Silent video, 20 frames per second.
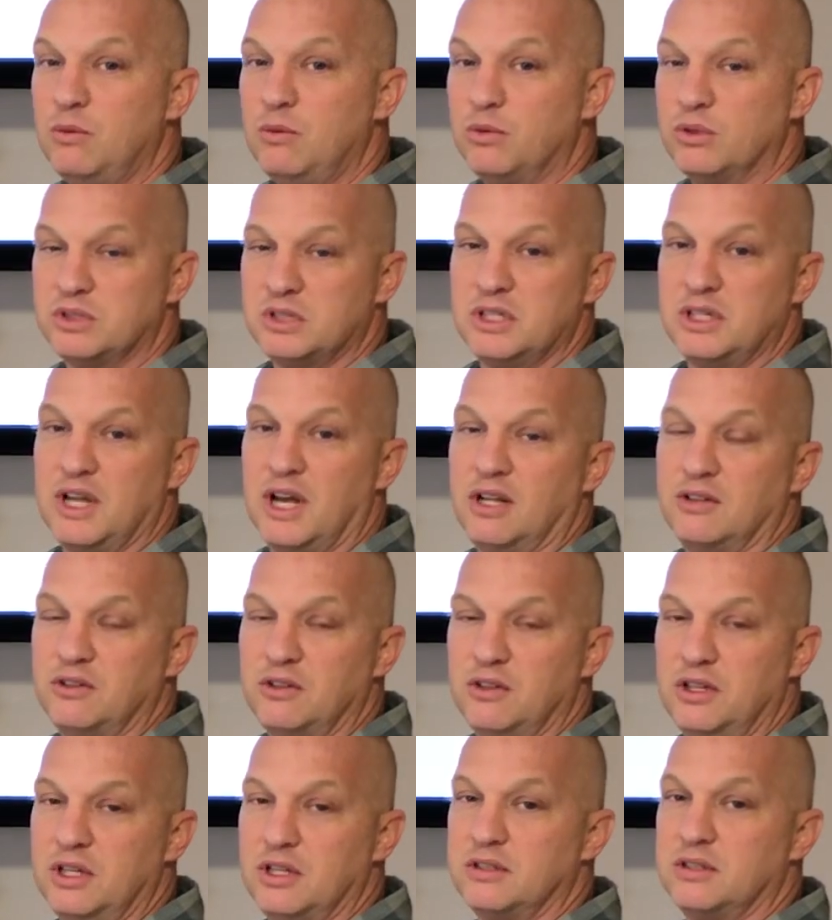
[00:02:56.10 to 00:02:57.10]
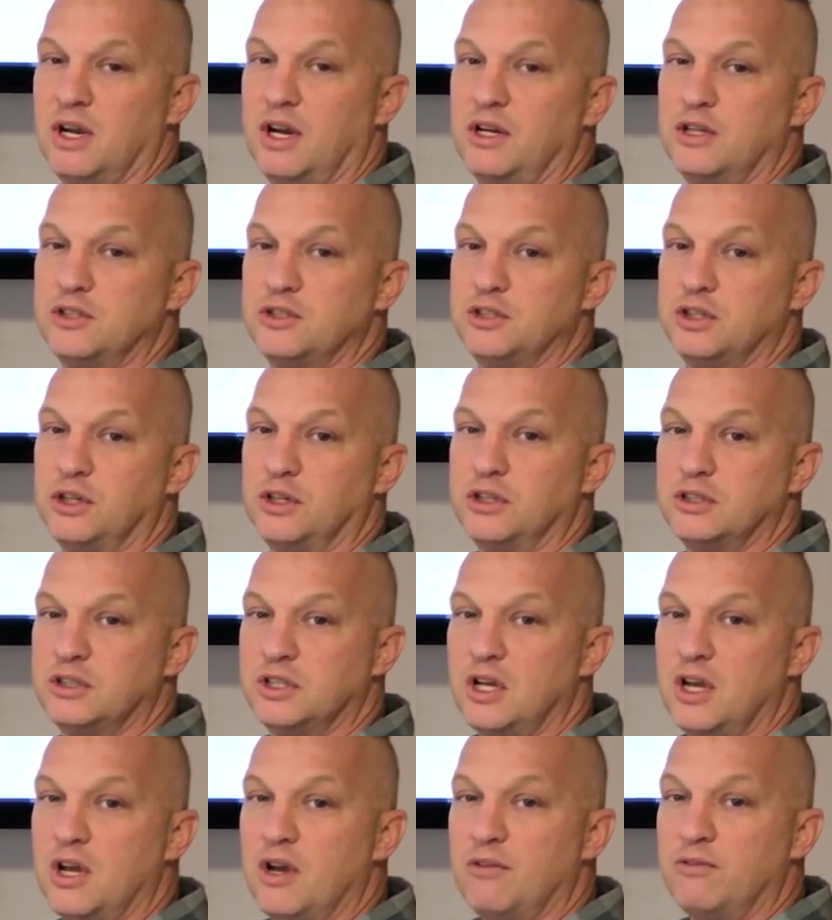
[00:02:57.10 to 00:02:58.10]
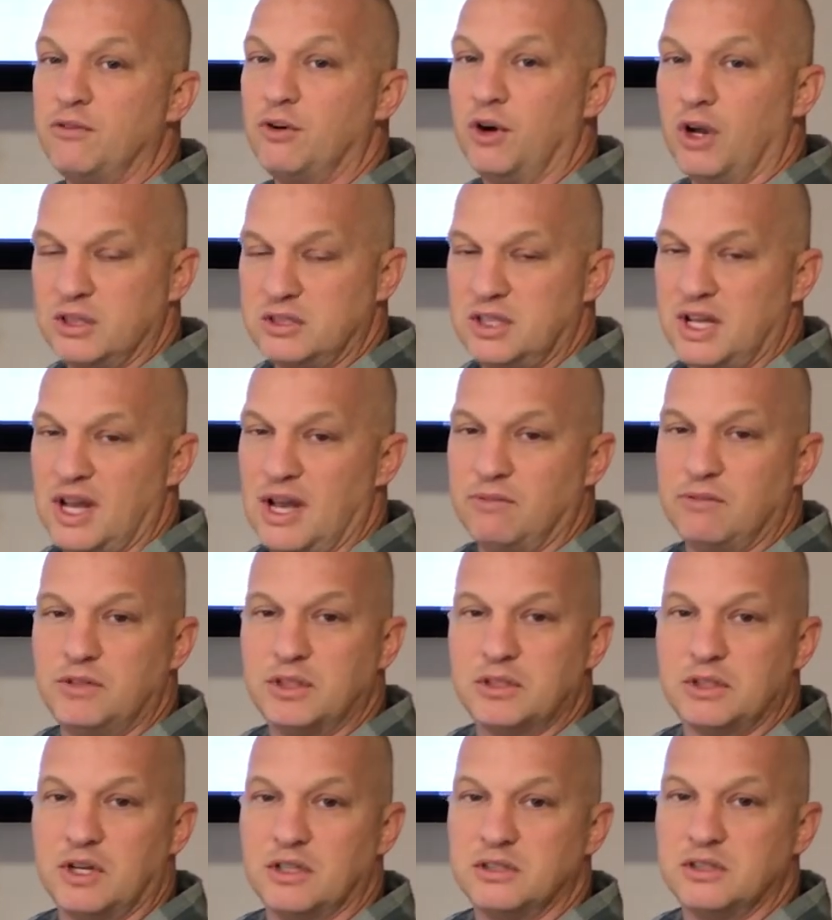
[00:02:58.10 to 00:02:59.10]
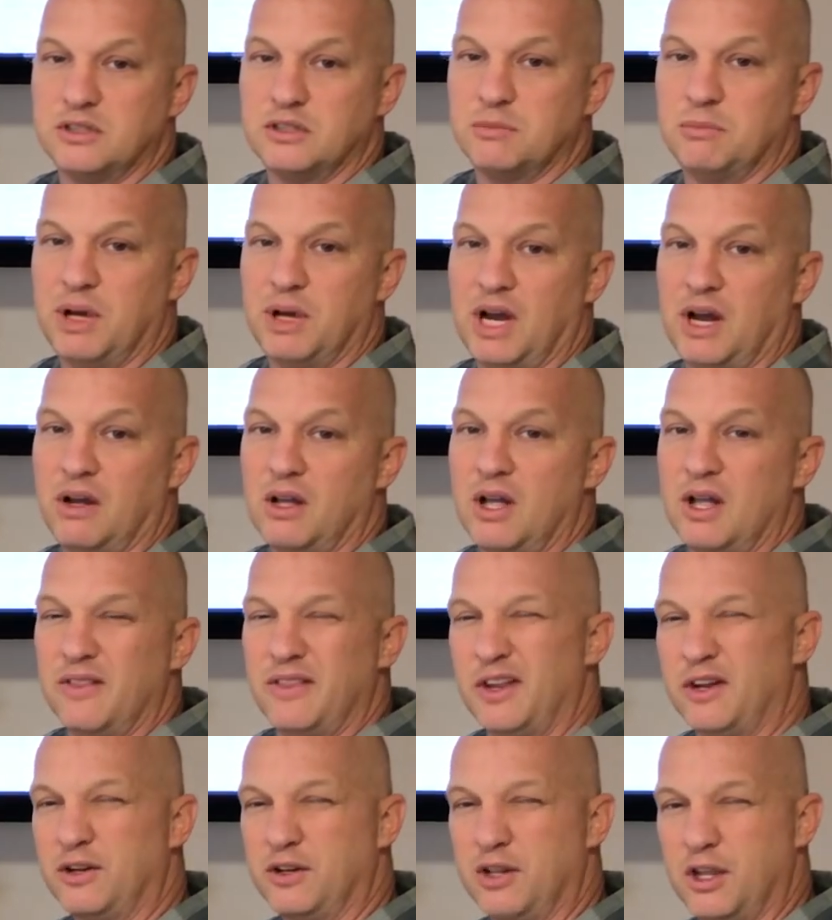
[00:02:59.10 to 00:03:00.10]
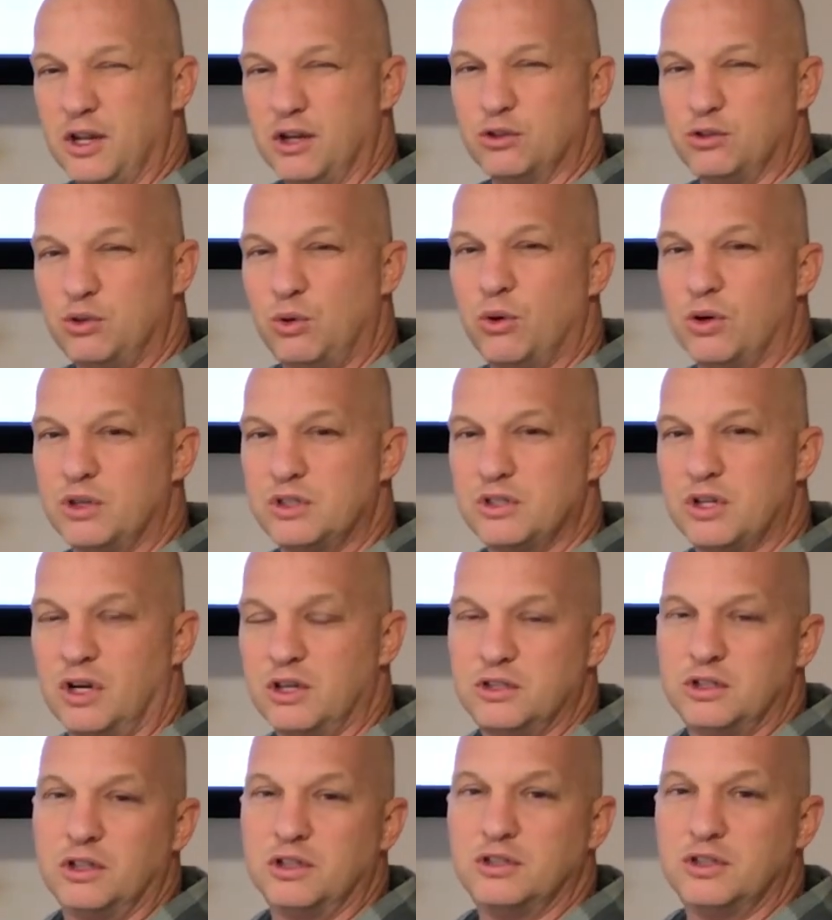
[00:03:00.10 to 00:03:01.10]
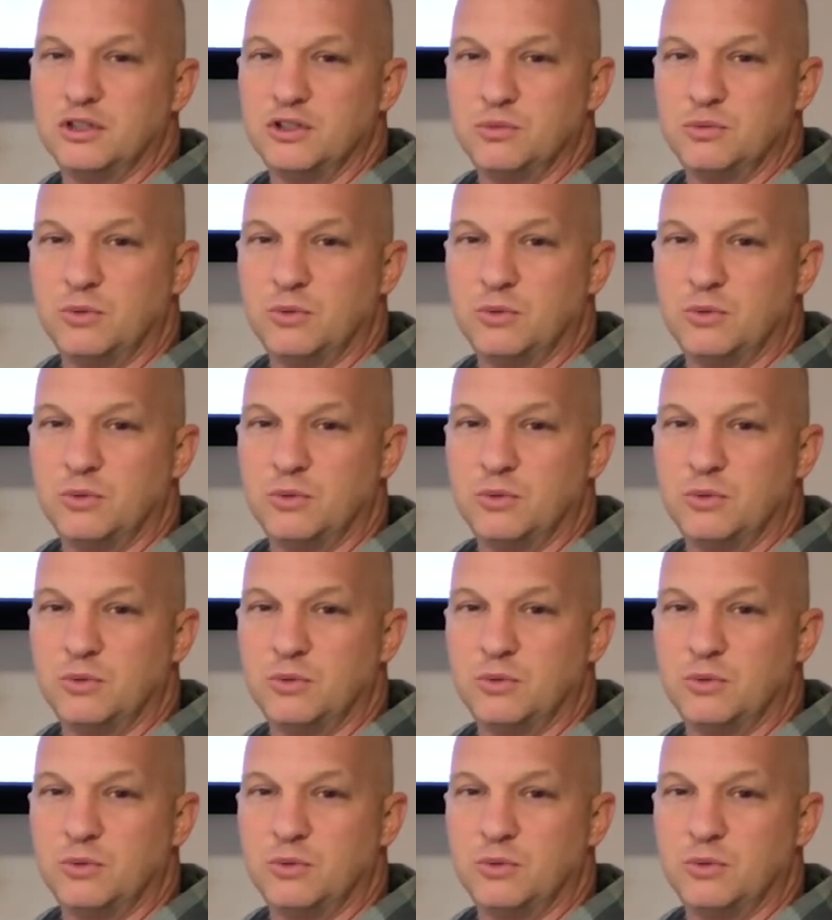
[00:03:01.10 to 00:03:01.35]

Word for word: will send out to the entire church for us to have discussions about that are geared towards our church as